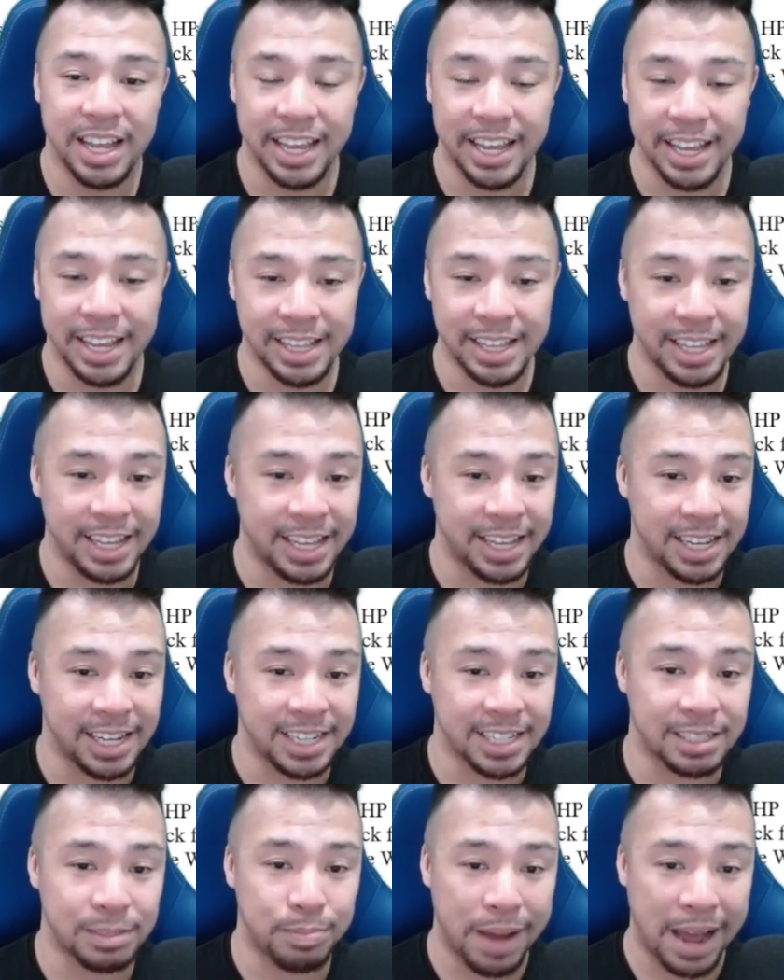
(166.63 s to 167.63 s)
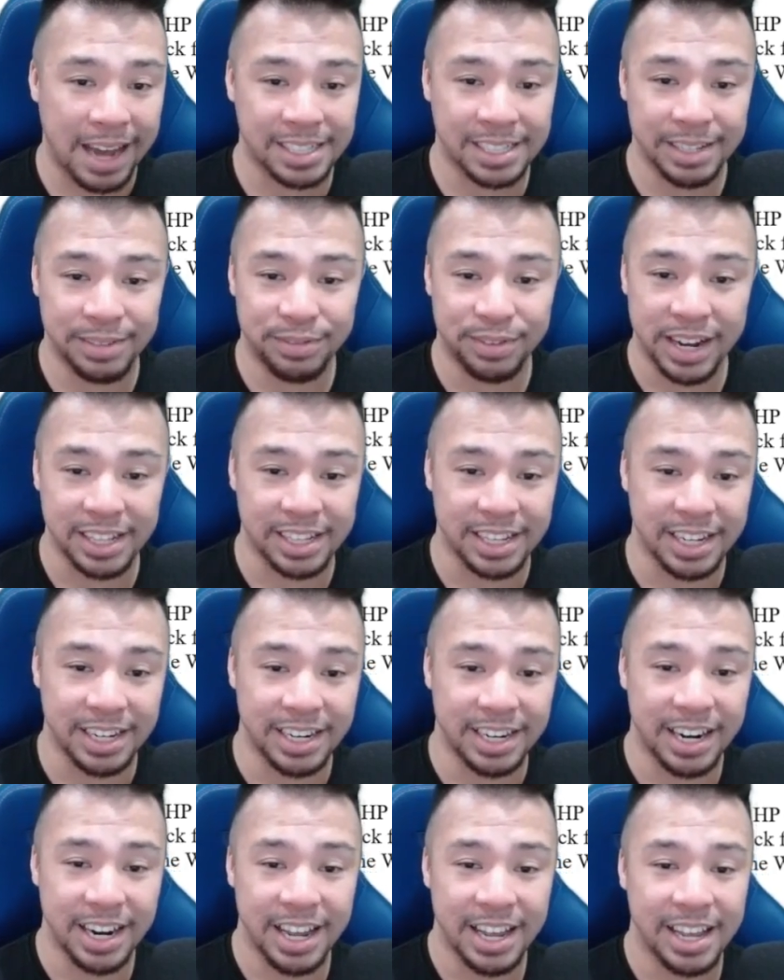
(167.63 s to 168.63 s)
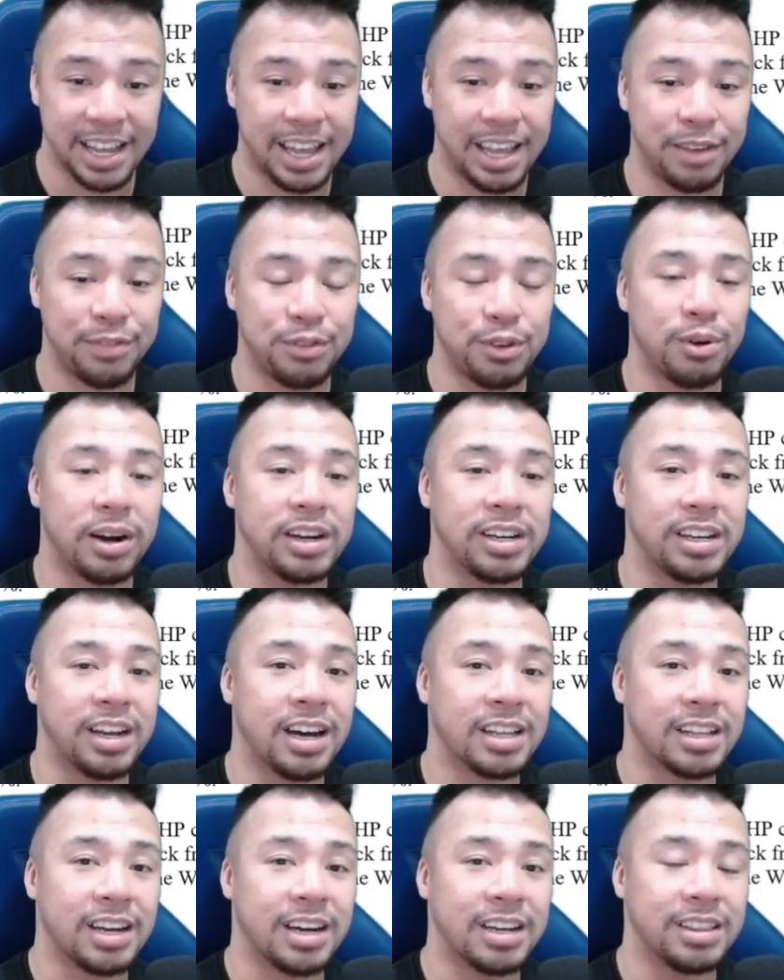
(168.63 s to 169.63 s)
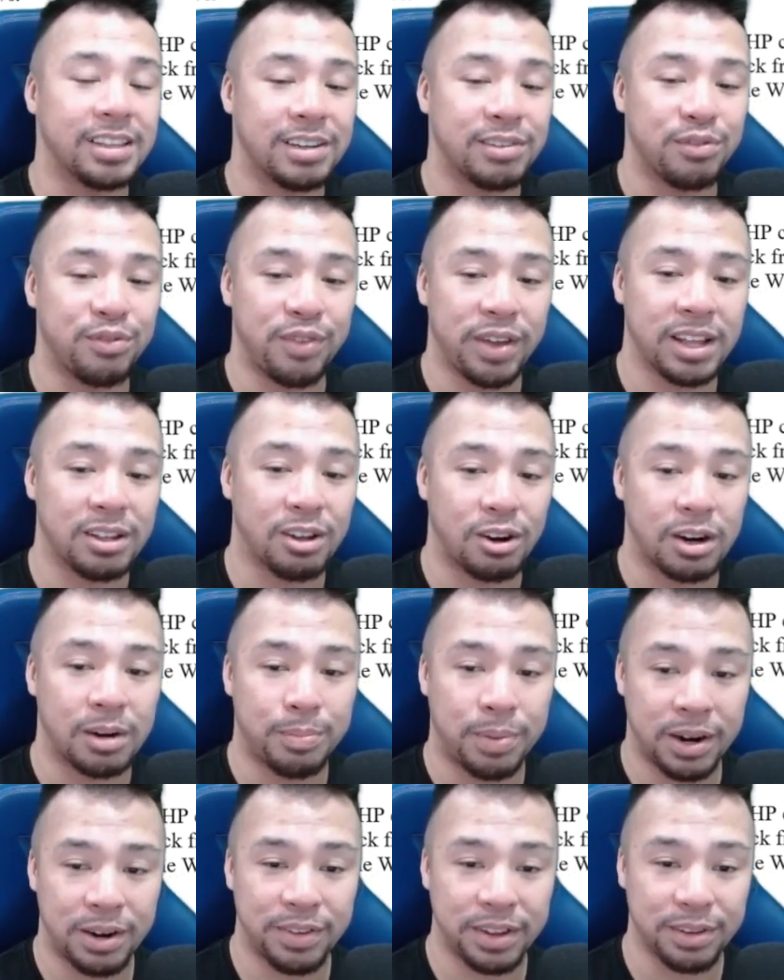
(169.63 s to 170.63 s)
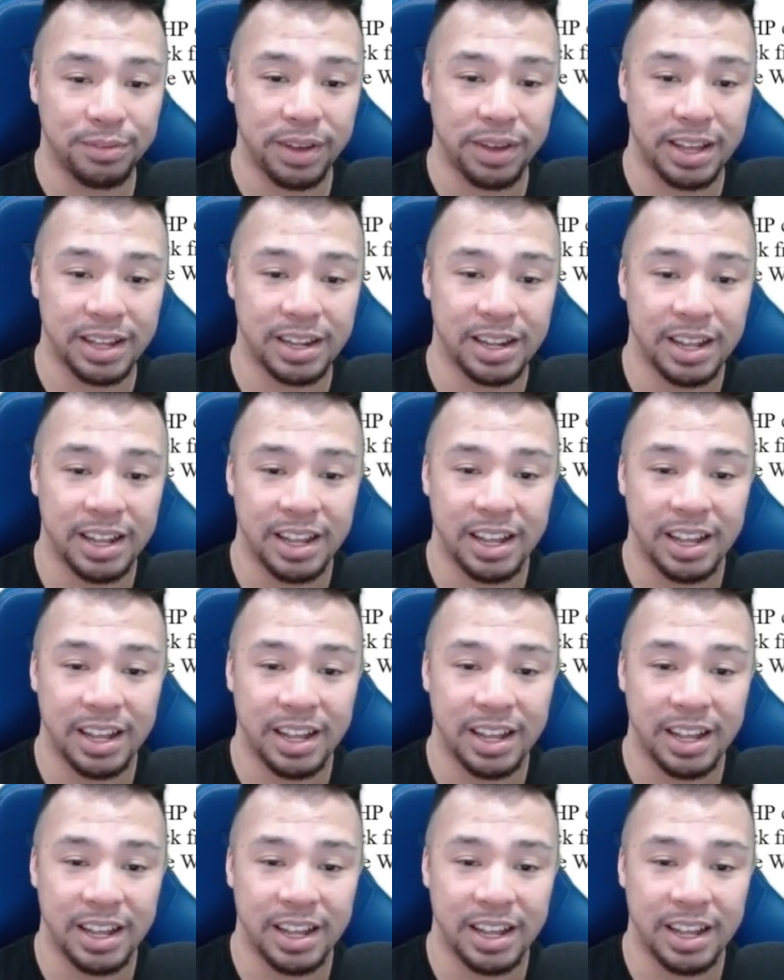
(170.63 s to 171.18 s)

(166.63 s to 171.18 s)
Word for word: in his passive right here if you are not under veil or perfect veil